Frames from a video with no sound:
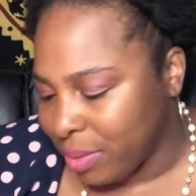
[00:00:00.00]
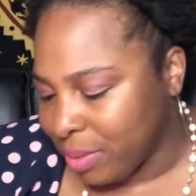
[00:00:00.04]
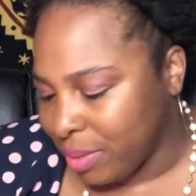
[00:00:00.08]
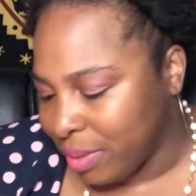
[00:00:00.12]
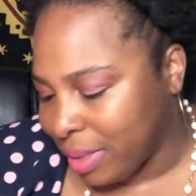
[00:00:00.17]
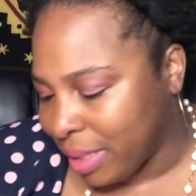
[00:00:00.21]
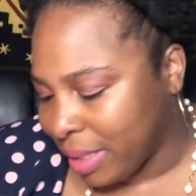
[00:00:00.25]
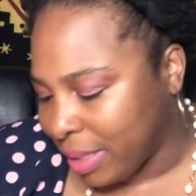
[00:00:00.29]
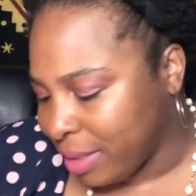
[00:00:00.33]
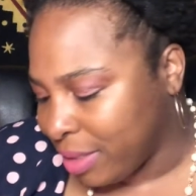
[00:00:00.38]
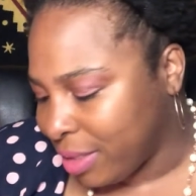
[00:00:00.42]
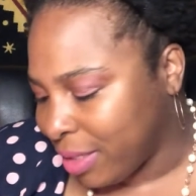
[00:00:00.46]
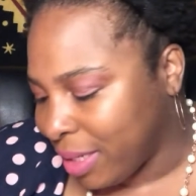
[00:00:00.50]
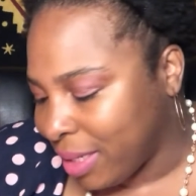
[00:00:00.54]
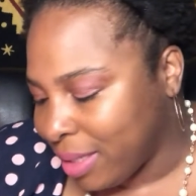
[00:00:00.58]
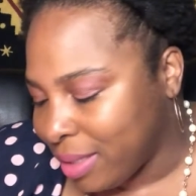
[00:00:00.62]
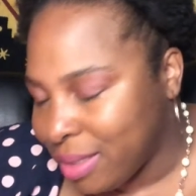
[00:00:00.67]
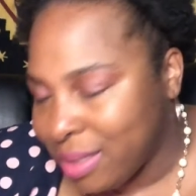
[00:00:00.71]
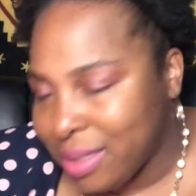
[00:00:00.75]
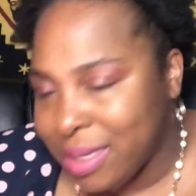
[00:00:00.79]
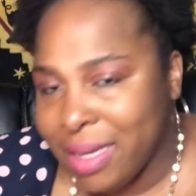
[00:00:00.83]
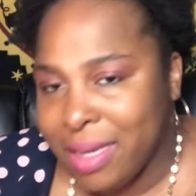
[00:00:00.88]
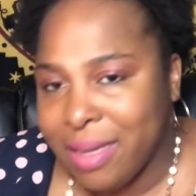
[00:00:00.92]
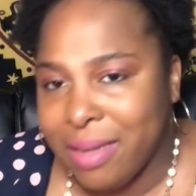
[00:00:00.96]
like trying
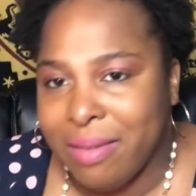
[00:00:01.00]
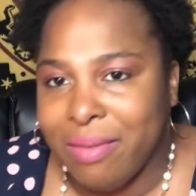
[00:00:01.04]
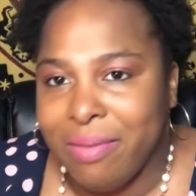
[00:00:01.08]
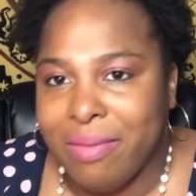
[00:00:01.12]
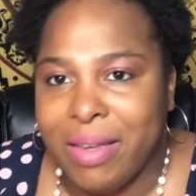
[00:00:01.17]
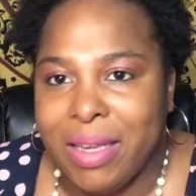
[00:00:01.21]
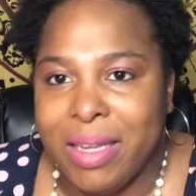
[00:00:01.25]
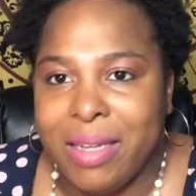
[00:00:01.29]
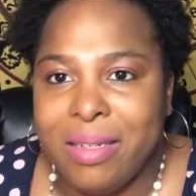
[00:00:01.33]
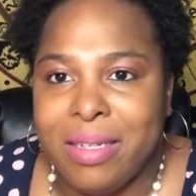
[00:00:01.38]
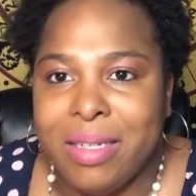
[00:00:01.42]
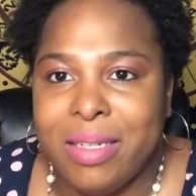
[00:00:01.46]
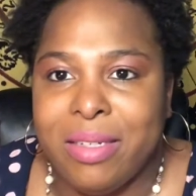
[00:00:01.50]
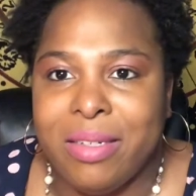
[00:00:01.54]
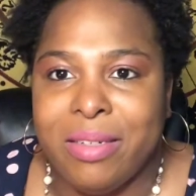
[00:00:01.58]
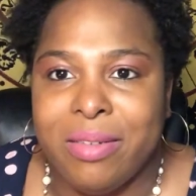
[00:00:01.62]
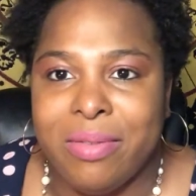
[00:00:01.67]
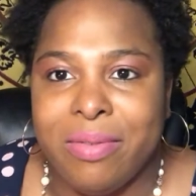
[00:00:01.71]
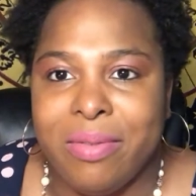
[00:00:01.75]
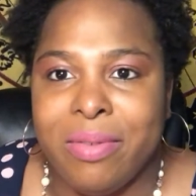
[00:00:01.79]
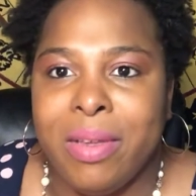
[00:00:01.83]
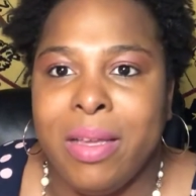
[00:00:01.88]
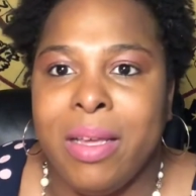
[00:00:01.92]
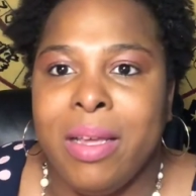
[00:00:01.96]
to take advantage
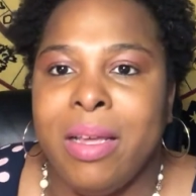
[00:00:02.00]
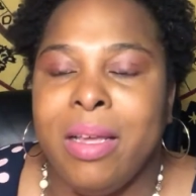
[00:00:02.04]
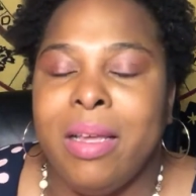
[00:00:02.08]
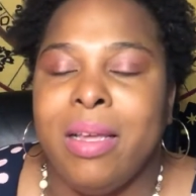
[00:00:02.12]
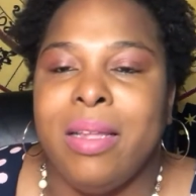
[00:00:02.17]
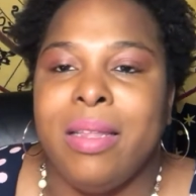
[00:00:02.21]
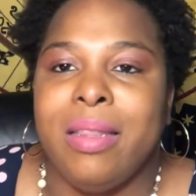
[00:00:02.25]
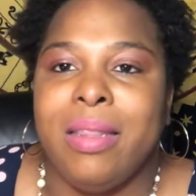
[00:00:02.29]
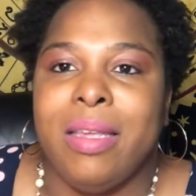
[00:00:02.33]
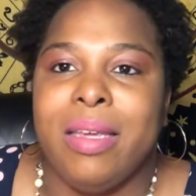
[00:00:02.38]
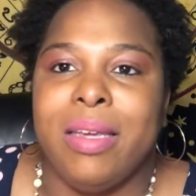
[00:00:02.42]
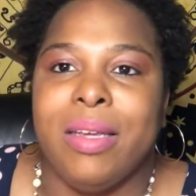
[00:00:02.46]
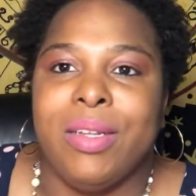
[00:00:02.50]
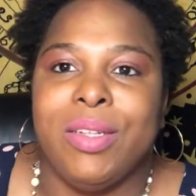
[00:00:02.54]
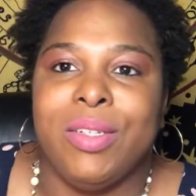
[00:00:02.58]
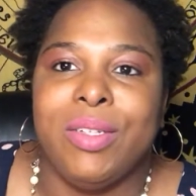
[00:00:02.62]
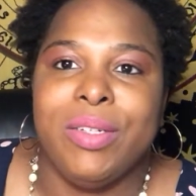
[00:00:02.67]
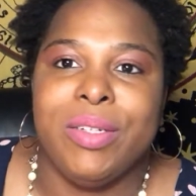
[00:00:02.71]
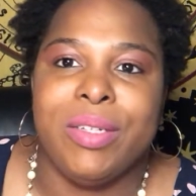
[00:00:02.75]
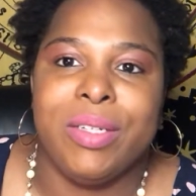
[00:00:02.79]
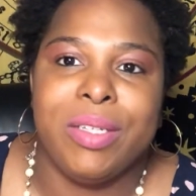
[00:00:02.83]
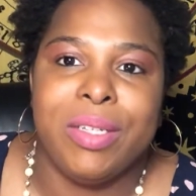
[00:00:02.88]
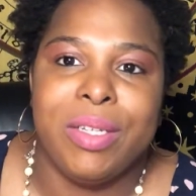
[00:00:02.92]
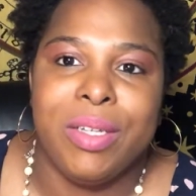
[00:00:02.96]
of the
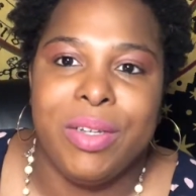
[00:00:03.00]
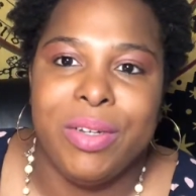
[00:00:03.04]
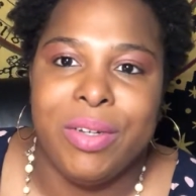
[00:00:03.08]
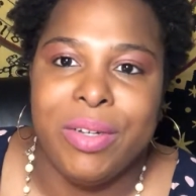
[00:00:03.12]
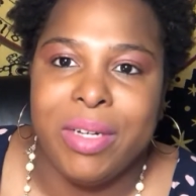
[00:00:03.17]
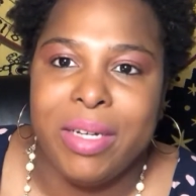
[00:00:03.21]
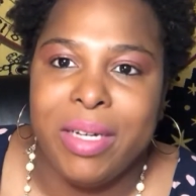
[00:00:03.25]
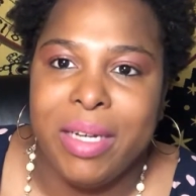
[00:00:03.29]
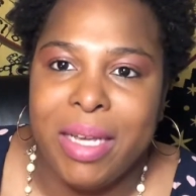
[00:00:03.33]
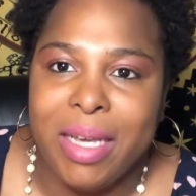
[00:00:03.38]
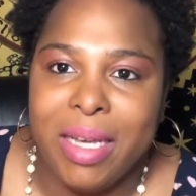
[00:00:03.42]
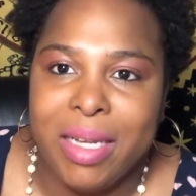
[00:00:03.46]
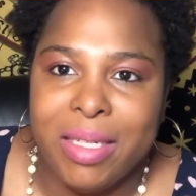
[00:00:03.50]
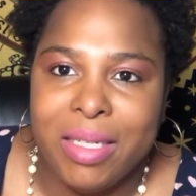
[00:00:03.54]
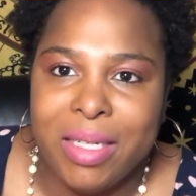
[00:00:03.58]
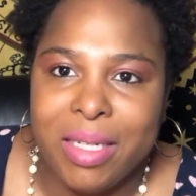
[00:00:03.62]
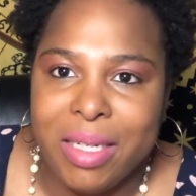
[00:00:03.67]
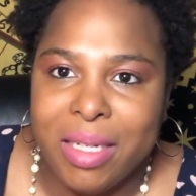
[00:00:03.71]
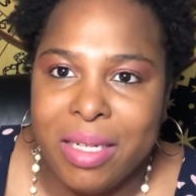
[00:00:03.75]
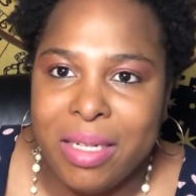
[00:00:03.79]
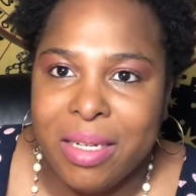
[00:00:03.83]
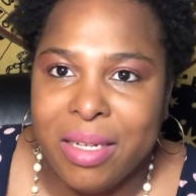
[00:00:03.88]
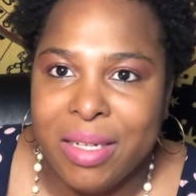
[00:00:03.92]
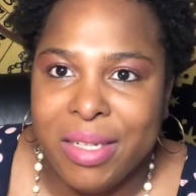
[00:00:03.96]
elderly or engaging
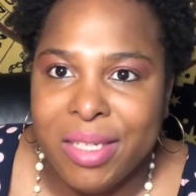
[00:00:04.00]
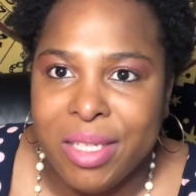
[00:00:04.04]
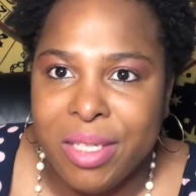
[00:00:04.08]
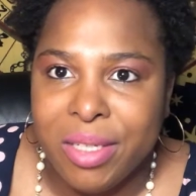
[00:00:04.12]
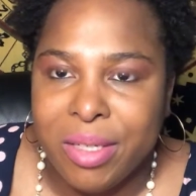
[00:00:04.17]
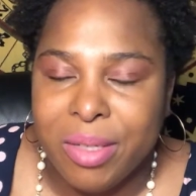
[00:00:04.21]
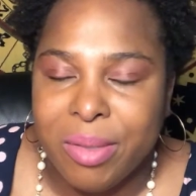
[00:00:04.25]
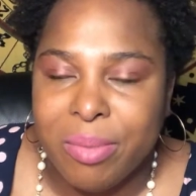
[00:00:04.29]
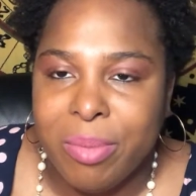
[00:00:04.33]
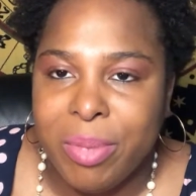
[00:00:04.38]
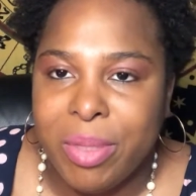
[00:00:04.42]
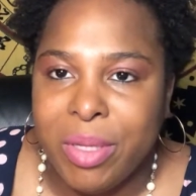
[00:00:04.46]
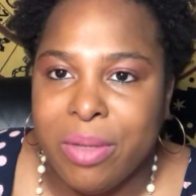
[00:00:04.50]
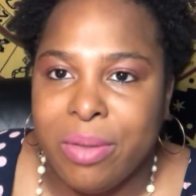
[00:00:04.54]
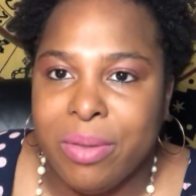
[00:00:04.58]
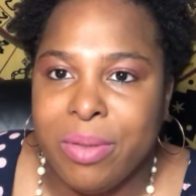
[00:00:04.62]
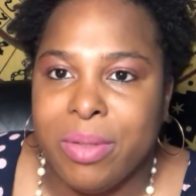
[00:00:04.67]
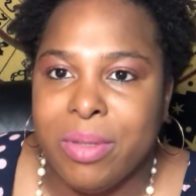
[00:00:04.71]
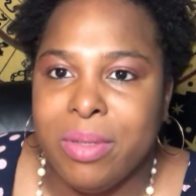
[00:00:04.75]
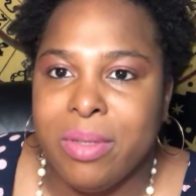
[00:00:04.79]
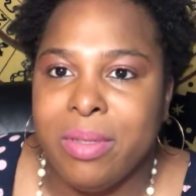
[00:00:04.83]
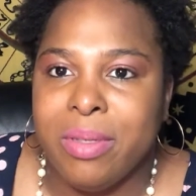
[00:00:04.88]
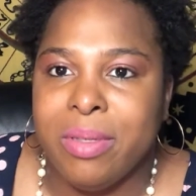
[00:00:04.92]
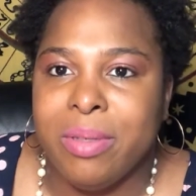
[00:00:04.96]
in elder
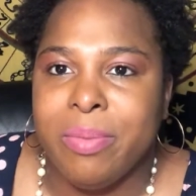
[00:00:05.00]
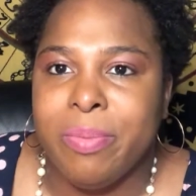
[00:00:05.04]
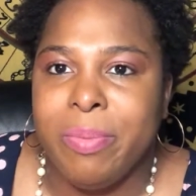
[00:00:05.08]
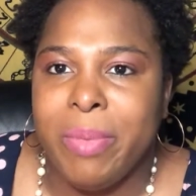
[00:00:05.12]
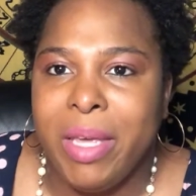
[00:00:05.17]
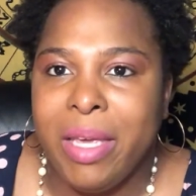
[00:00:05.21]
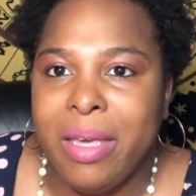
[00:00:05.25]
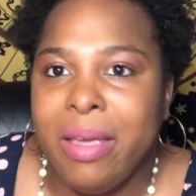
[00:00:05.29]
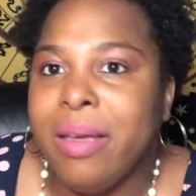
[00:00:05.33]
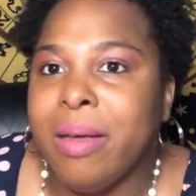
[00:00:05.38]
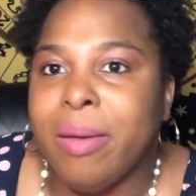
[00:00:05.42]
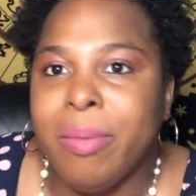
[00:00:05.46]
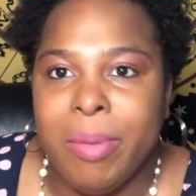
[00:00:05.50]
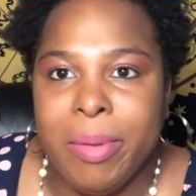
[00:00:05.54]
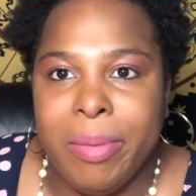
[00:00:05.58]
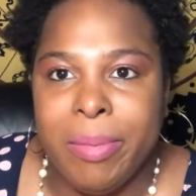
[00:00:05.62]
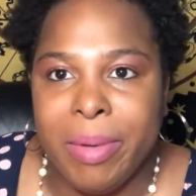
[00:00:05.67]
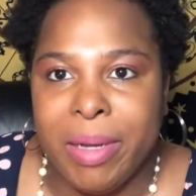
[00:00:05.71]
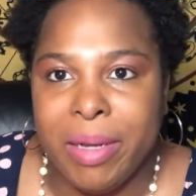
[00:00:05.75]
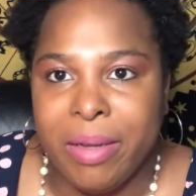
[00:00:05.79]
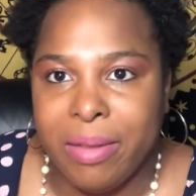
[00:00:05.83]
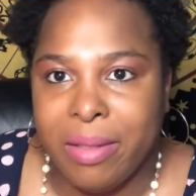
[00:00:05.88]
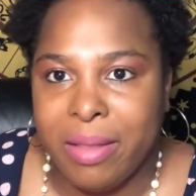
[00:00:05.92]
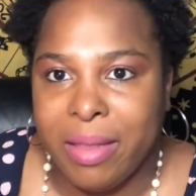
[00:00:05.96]
abuse, speak up
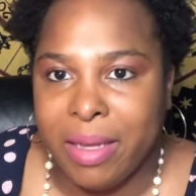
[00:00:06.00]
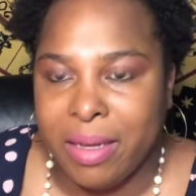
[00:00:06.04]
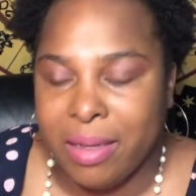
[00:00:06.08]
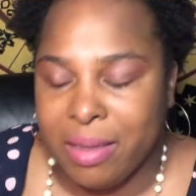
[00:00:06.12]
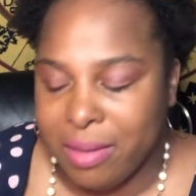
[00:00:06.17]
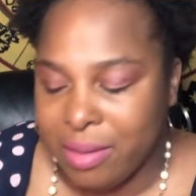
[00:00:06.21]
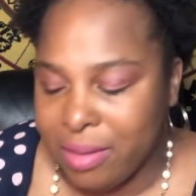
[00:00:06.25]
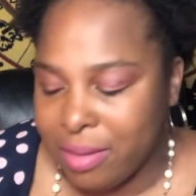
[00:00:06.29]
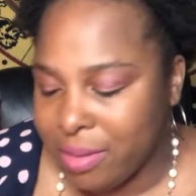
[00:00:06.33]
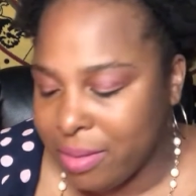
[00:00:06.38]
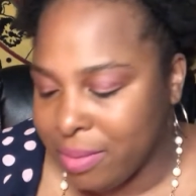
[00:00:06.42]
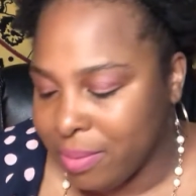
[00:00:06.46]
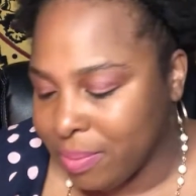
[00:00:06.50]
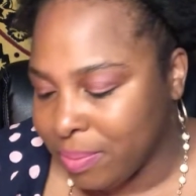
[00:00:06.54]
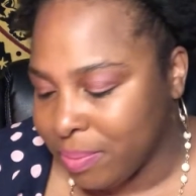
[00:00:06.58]
about that.